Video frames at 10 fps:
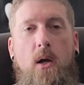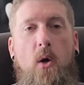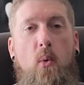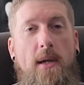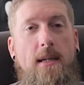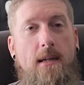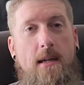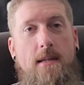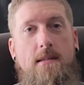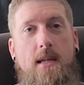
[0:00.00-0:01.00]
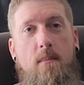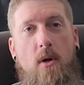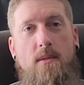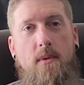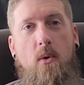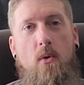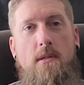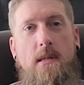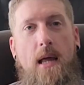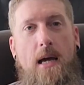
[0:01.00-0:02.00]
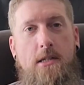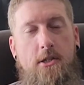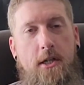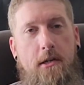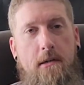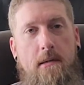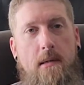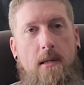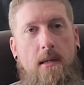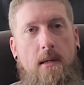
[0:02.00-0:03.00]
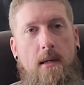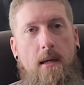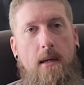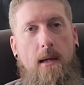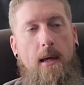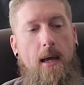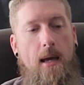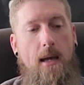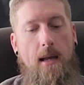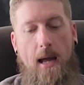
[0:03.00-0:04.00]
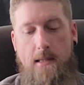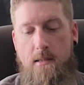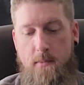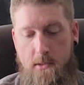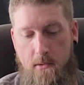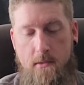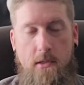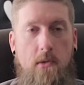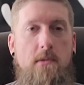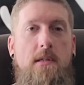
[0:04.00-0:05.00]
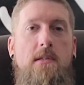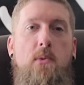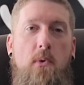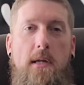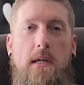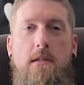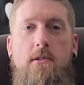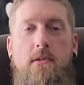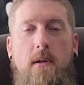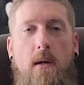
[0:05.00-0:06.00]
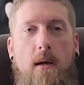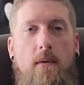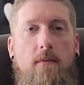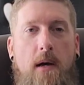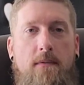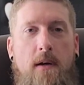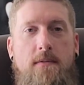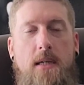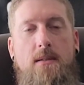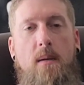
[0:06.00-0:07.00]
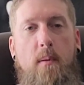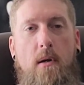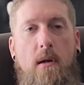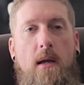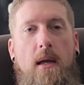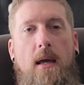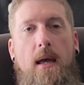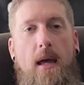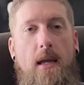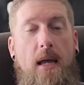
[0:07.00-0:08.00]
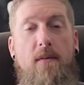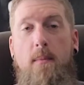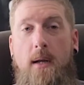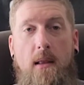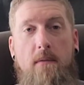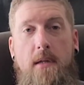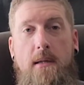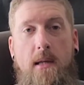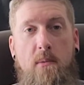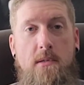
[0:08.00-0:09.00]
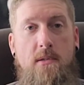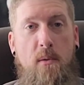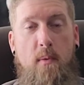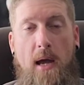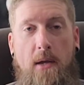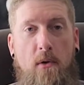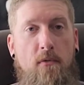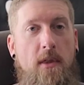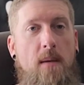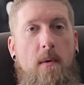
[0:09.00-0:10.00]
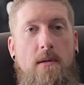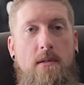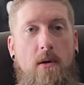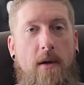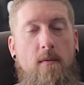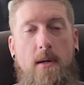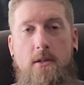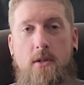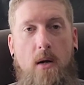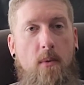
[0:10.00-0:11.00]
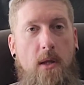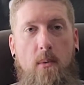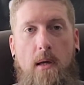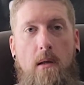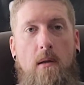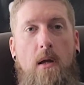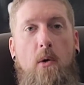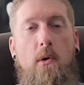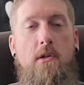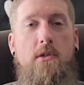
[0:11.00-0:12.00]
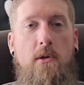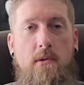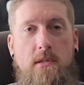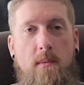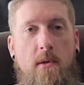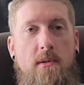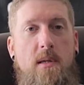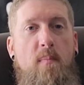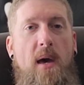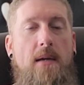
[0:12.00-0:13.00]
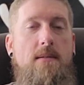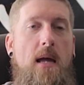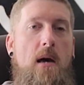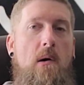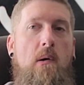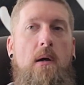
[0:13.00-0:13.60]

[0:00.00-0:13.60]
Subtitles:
We did a designated marksman course last year and had some students use this 20-inch 5.56 upper, and everybody loved it. It was super accurate for them also. Everybody shot really well. We're going to show you some of those impacts now.